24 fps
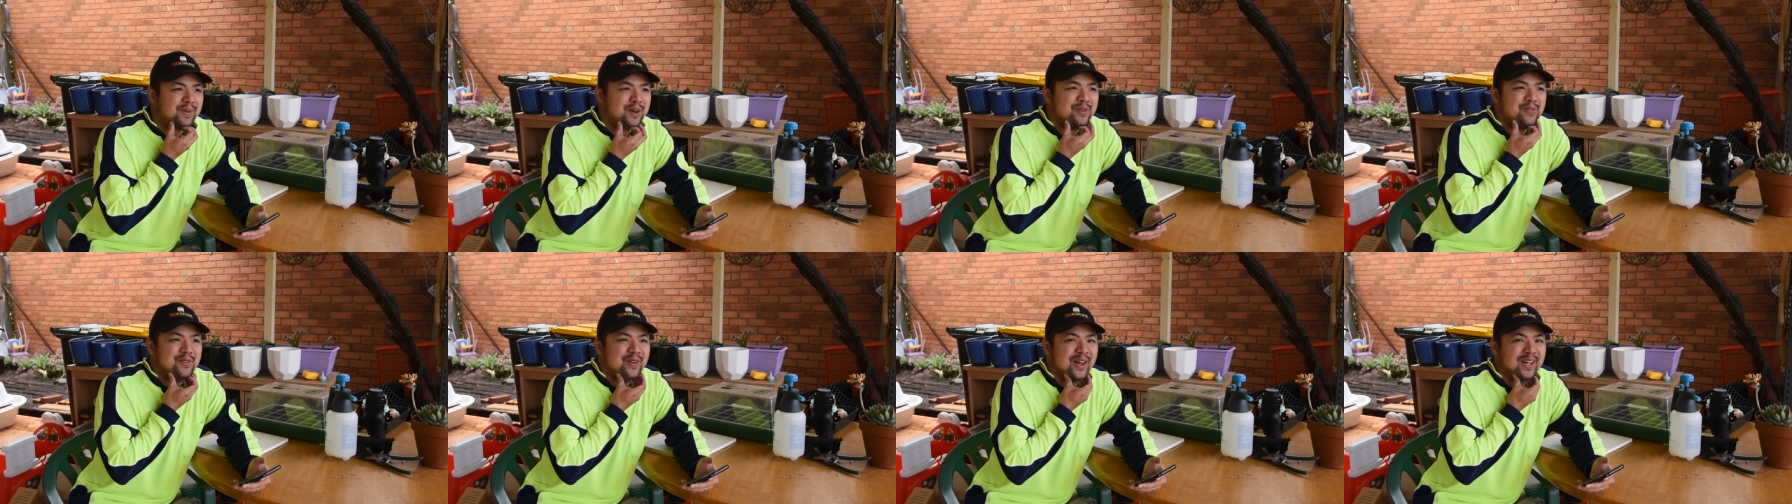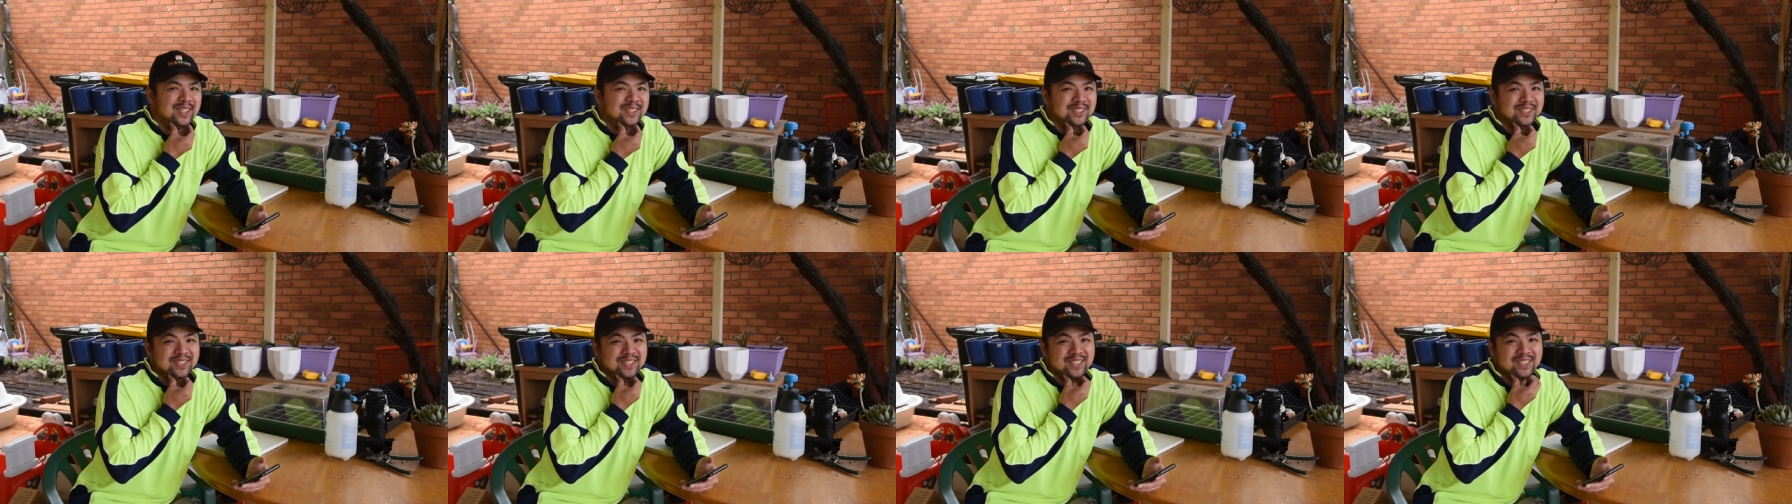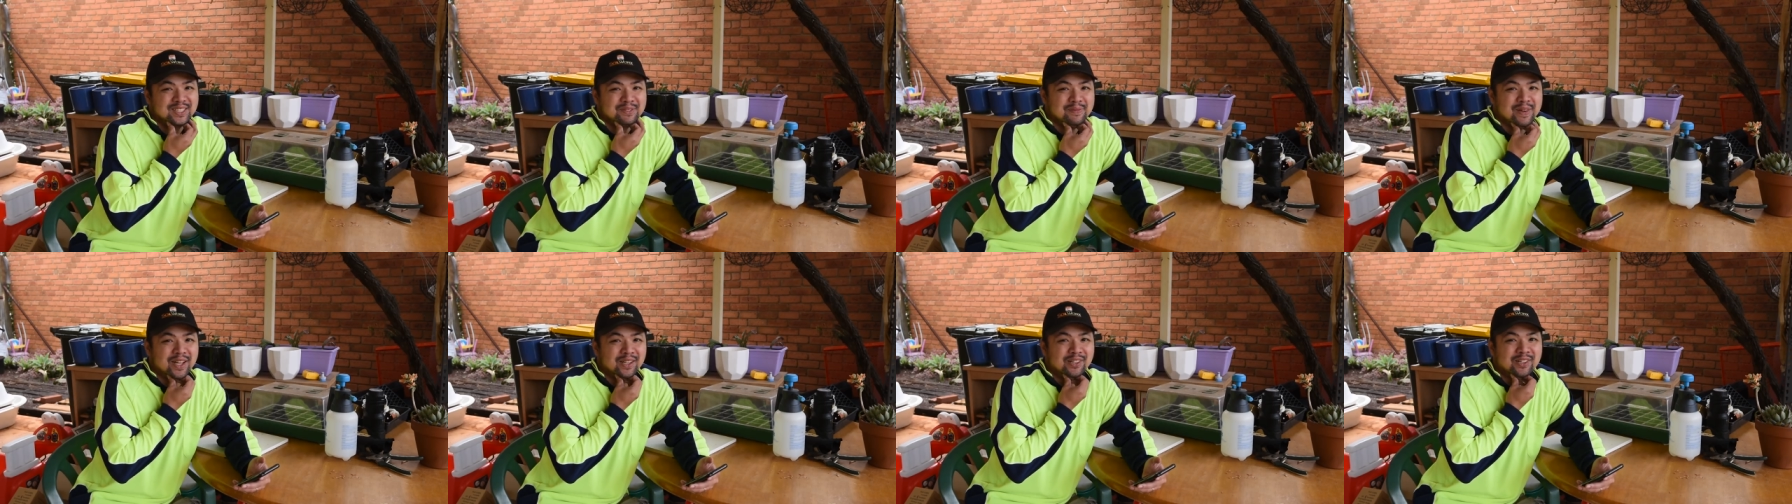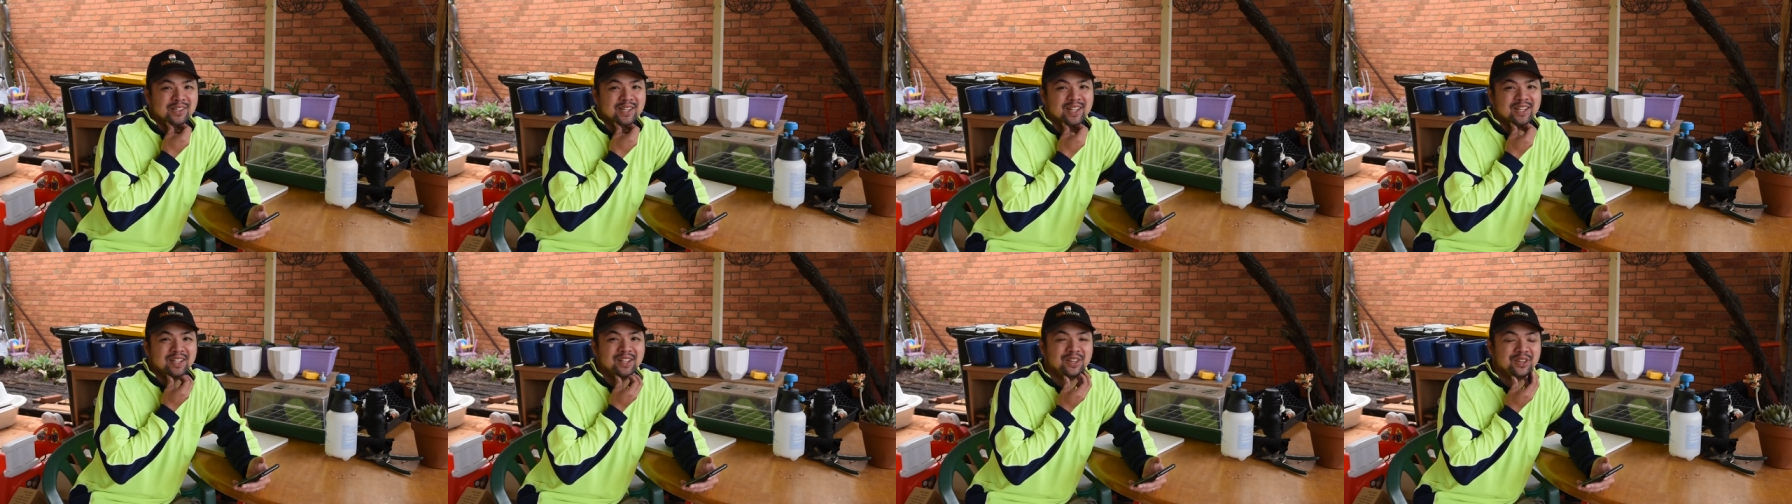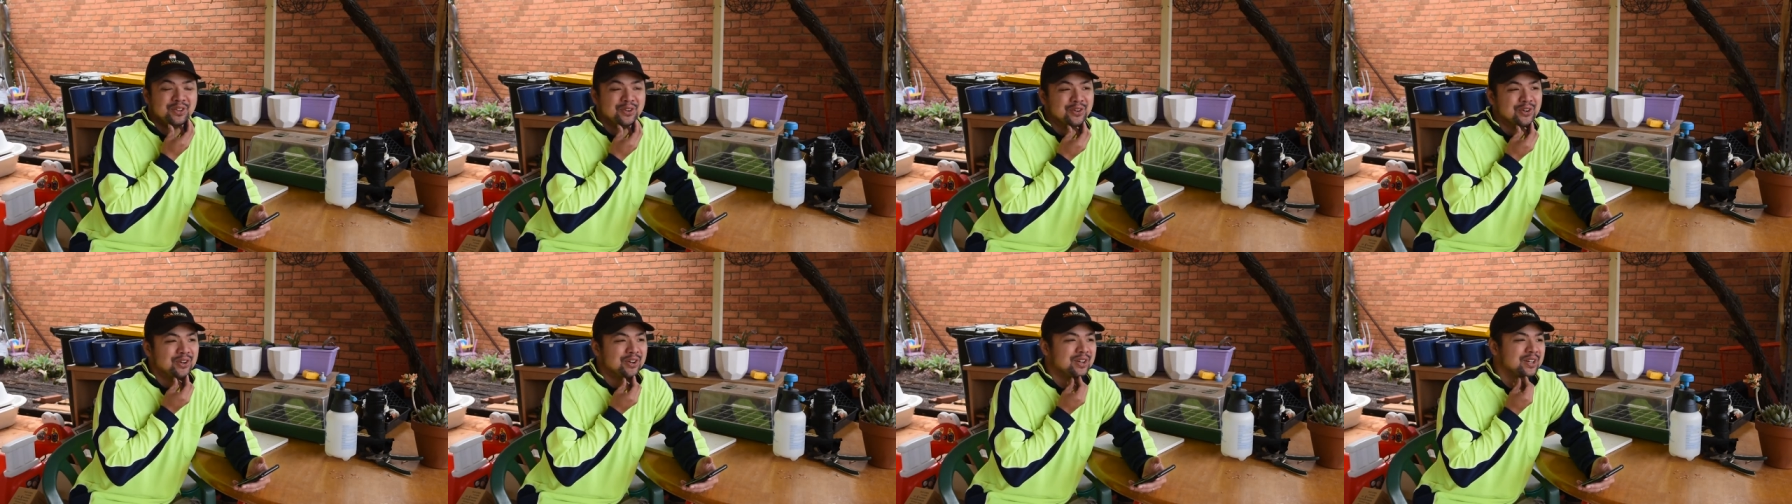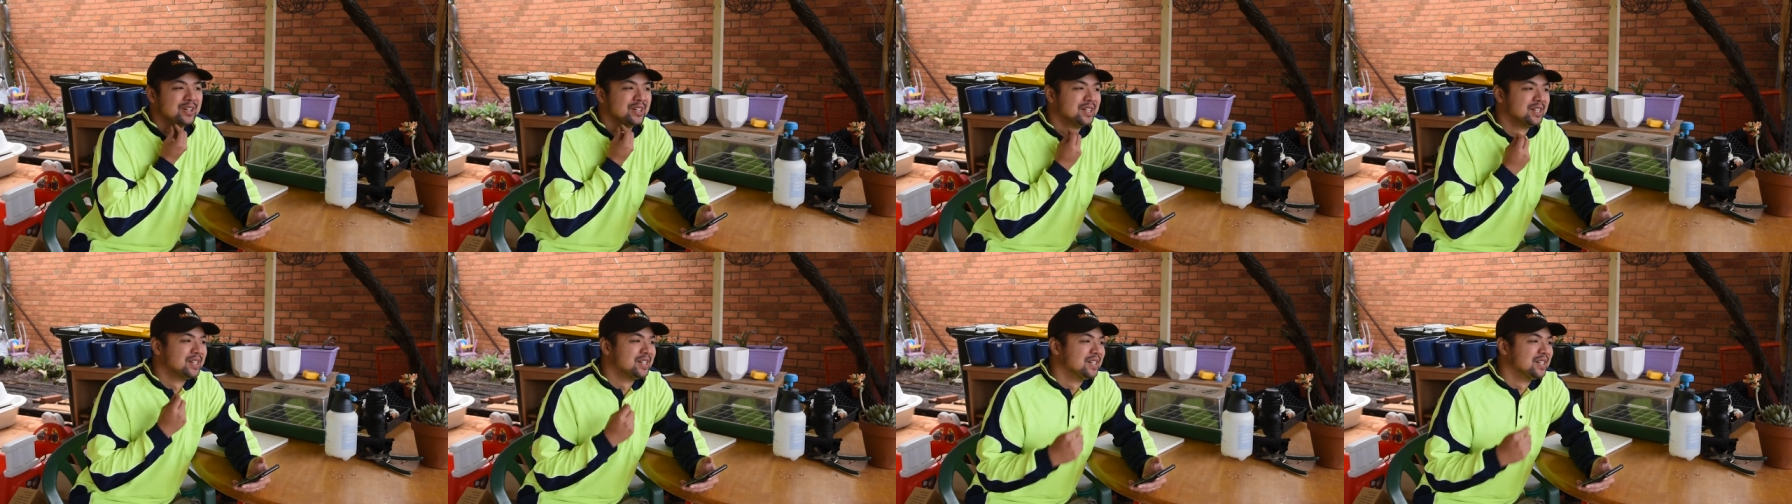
prevention is better than cure.